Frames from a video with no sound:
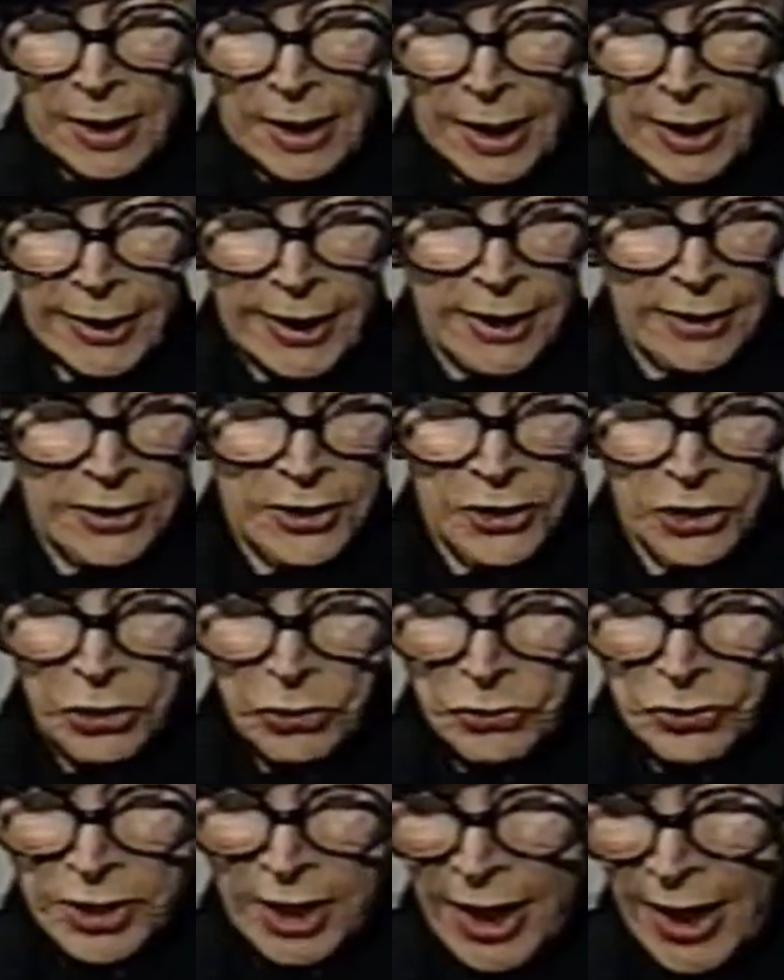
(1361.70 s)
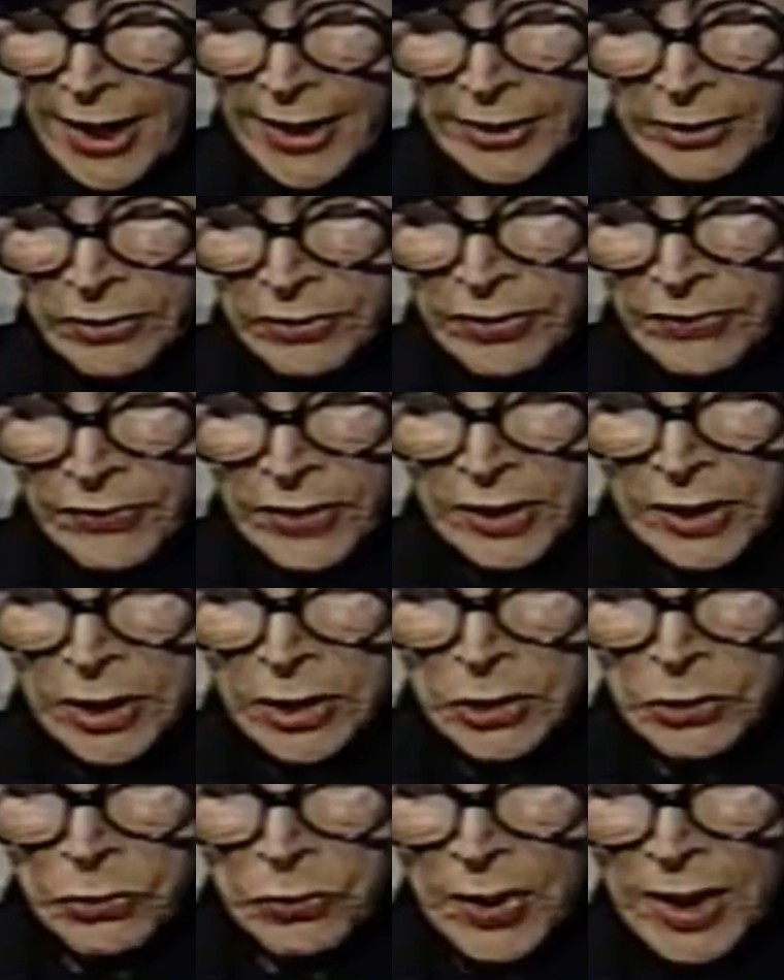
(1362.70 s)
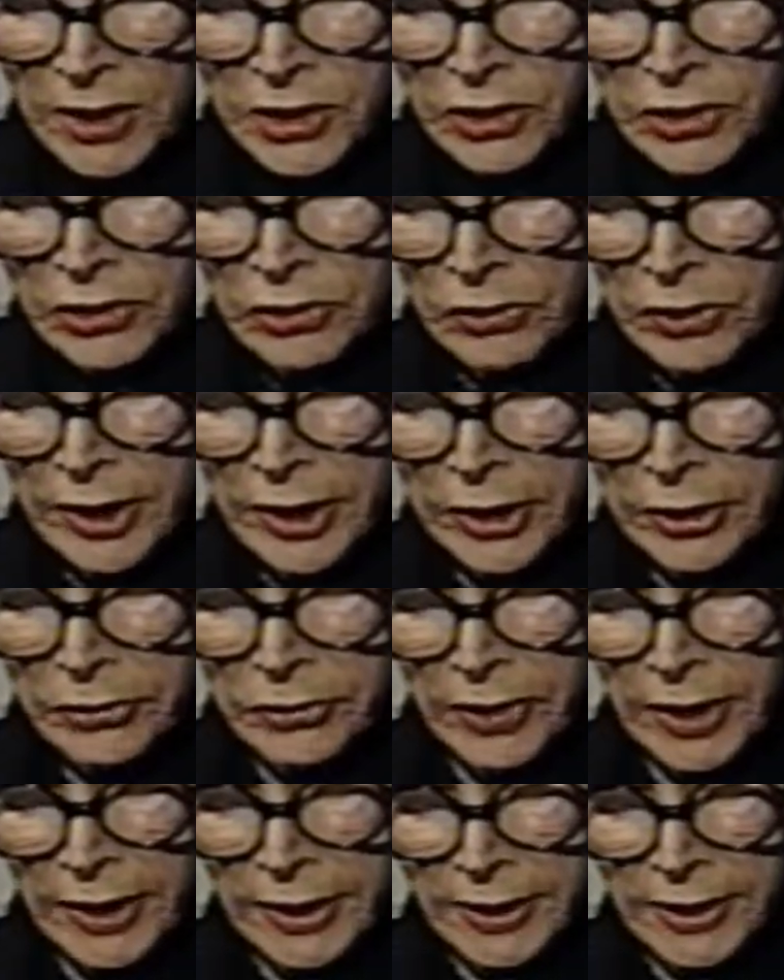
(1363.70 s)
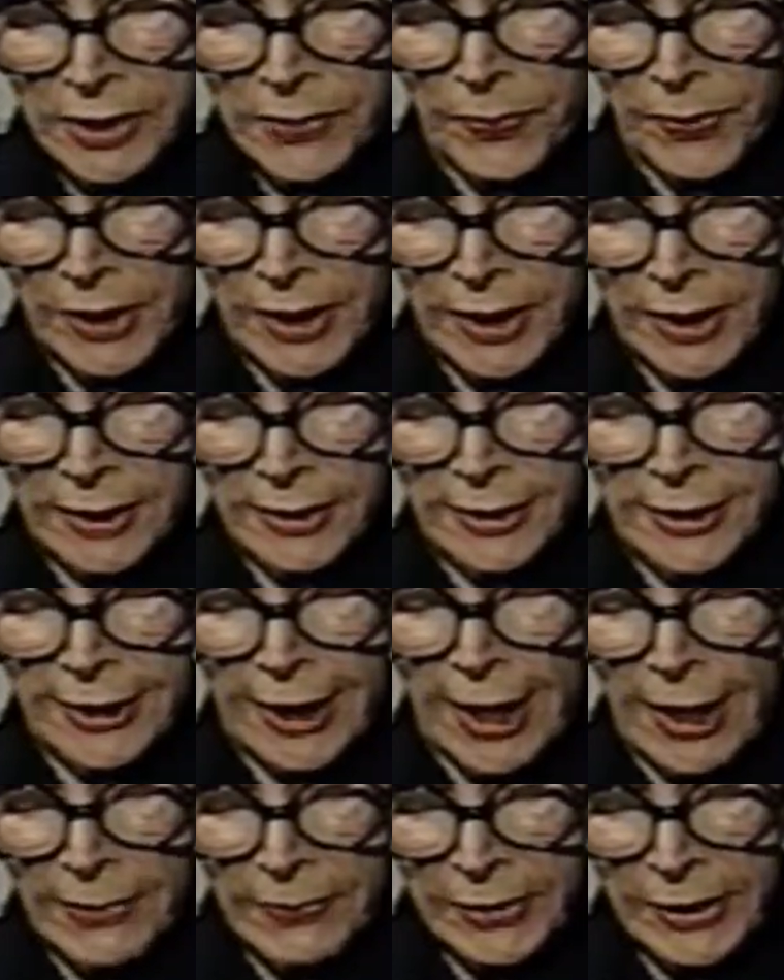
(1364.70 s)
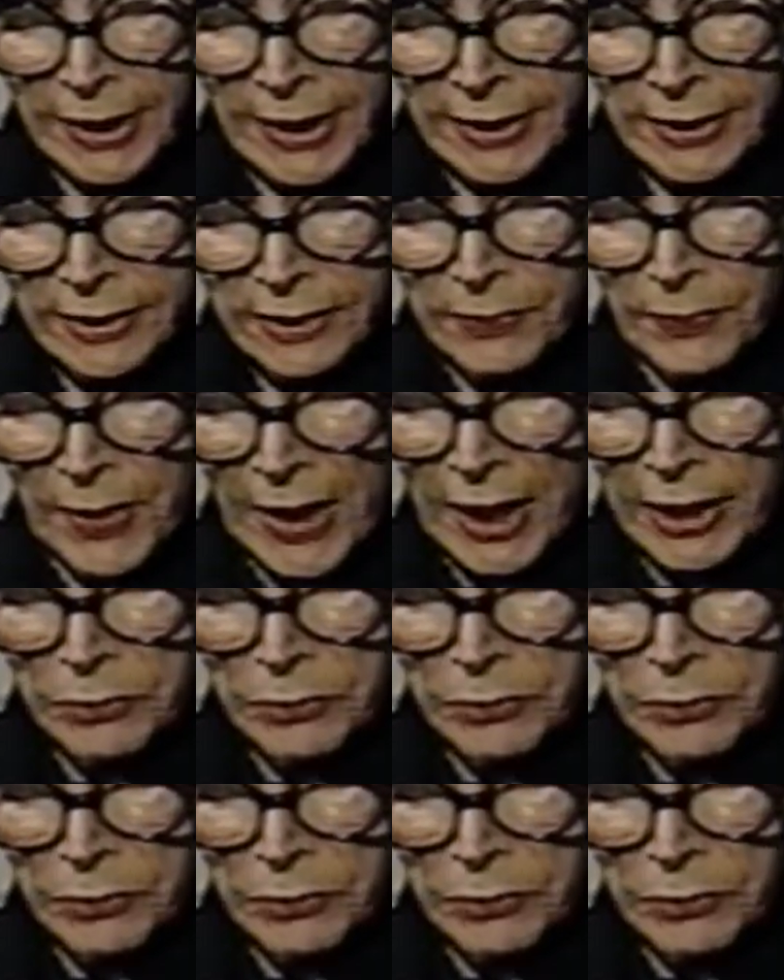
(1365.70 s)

I got so tired of the congressional hearings being dominated by